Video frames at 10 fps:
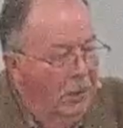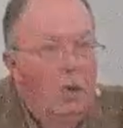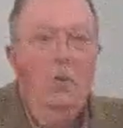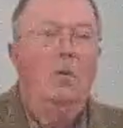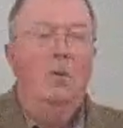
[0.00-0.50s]

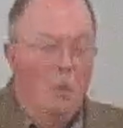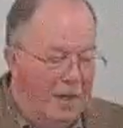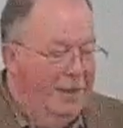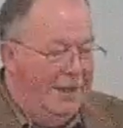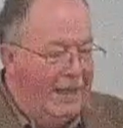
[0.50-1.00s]
Who
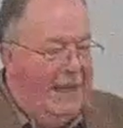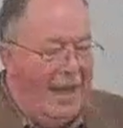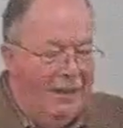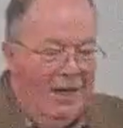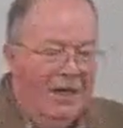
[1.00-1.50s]
will sit
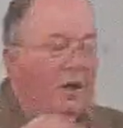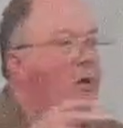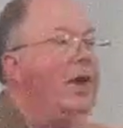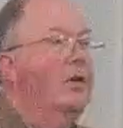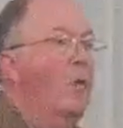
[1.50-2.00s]
on that
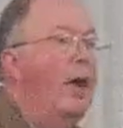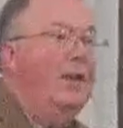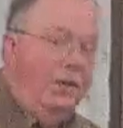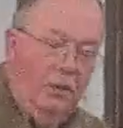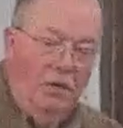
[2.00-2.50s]
great
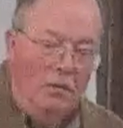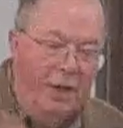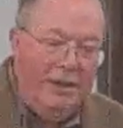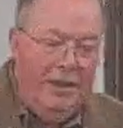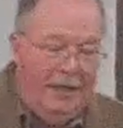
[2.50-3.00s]
white throne
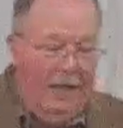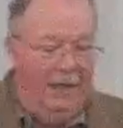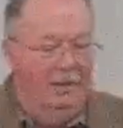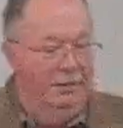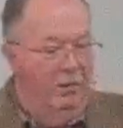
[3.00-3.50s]
when the
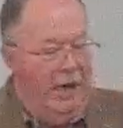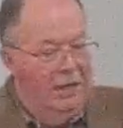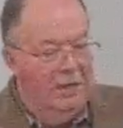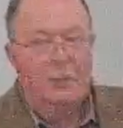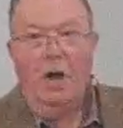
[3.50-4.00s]
dead, great
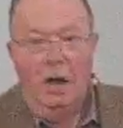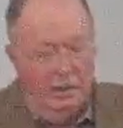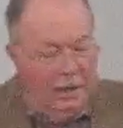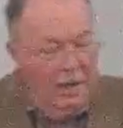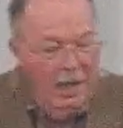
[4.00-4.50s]
and
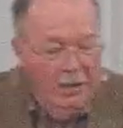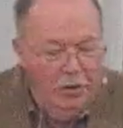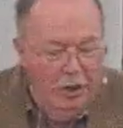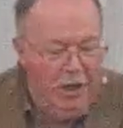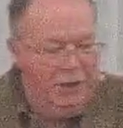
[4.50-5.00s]
small, are
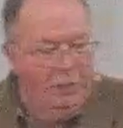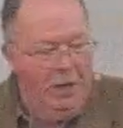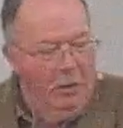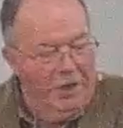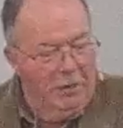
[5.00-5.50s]
judged by
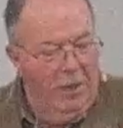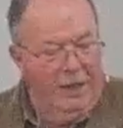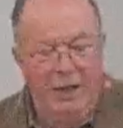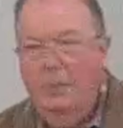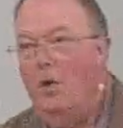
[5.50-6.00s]
what's
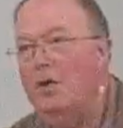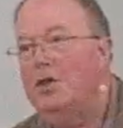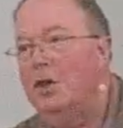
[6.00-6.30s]
written in the books